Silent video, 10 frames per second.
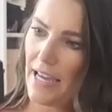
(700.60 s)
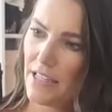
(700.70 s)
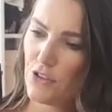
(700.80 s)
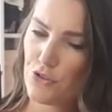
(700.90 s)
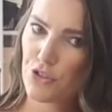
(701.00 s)
I
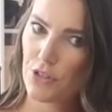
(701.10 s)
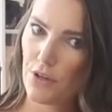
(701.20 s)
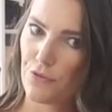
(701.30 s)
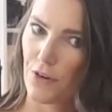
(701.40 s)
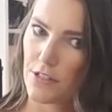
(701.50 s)

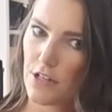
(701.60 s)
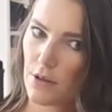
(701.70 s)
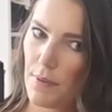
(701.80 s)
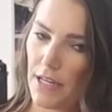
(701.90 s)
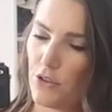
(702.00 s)
usually front
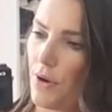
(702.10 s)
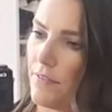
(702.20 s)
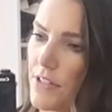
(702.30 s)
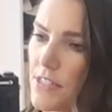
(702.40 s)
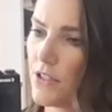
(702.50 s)
tuck mine. You
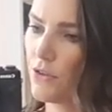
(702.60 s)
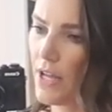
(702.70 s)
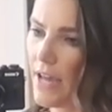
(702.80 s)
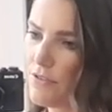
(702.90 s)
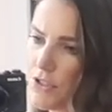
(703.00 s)
obviously don't
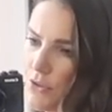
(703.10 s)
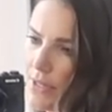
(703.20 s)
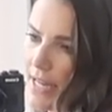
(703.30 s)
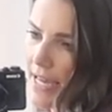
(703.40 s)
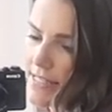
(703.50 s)
have to.
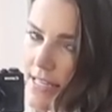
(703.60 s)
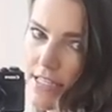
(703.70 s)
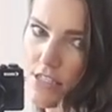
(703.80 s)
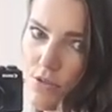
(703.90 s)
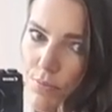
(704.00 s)
It has
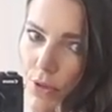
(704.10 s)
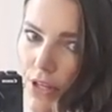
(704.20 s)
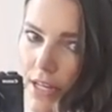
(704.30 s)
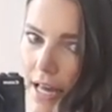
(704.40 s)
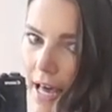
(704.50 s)
a
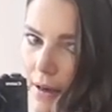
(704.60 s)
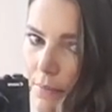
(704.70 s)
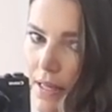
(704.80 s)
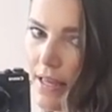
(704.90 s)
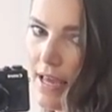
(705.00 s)
split
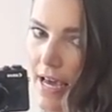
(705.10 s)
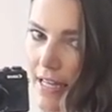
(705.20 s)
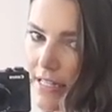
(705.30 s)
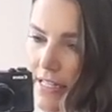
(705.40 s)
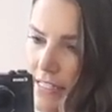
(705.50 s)
hem
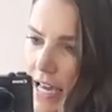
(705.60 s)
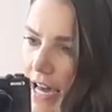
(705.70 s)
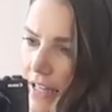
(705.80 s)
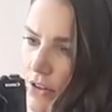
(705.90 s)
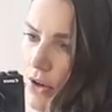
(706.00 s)
and it is a
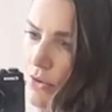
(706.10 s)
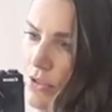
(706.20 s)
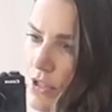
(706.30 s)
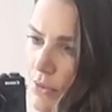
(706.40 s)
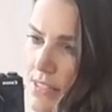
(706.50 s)
high-low,
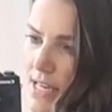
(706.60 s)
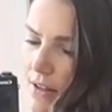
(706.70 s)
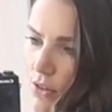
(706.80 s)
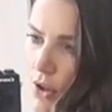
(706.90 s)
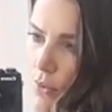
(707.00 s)
so it's
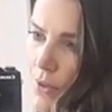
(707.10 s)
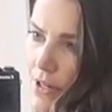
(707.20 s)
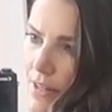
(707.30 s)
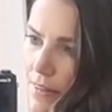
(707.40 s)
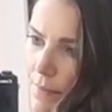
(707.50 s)
lower
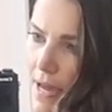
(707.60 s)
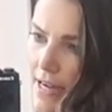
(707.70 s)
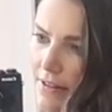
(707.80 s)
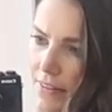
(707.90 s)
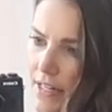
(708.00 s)
in the
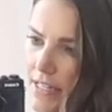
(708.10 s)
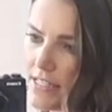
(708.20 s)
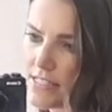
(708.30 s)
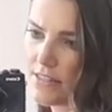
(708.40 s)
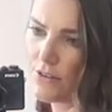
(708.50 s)
back than it
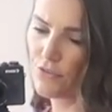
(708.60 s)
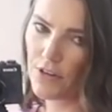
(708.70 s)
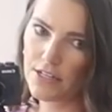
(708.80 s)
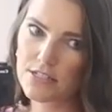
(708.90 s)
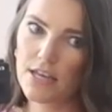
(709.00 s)
is in the
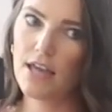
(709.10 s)
front.